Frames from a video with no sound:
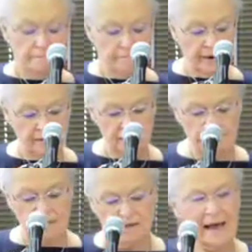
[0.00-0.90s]
But
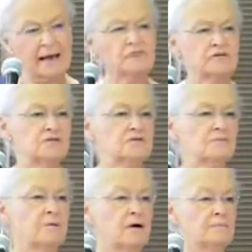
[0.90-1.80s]
the languages
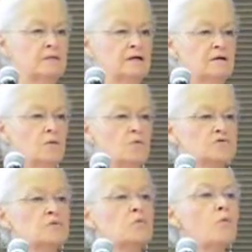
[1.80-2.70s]
department
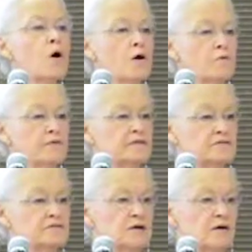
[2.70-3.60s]
was at war with
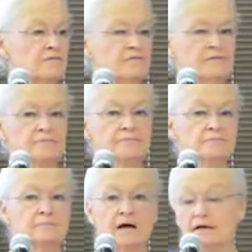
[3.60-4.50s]
itself.
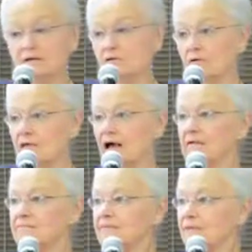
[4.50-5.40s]
I didn't know
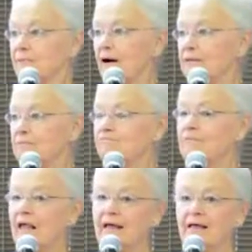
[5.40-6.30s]
that, but
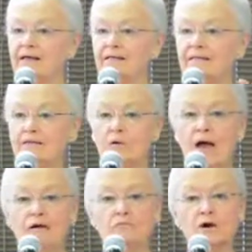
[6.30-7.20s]
you
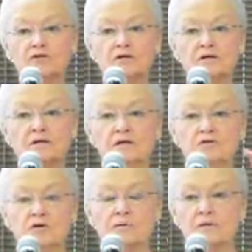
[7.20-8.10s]
had Russian and
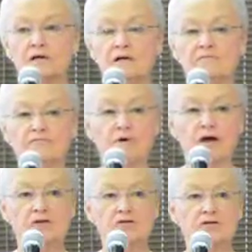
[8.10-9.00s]
German and
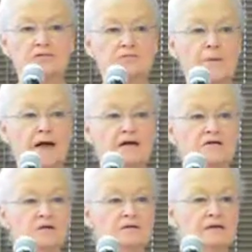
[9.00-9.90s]
French and
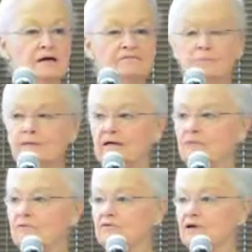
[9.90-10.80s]
Spanish, and everybody
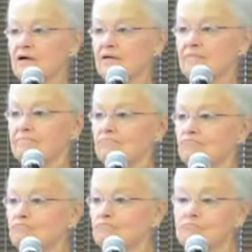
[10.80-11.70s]
was kind of
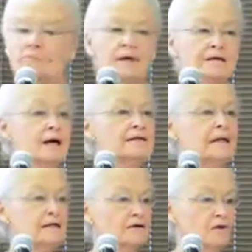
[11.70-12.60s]
not
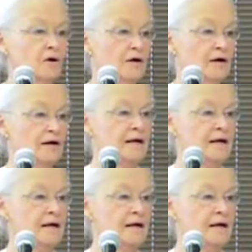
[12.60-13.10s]
getting along.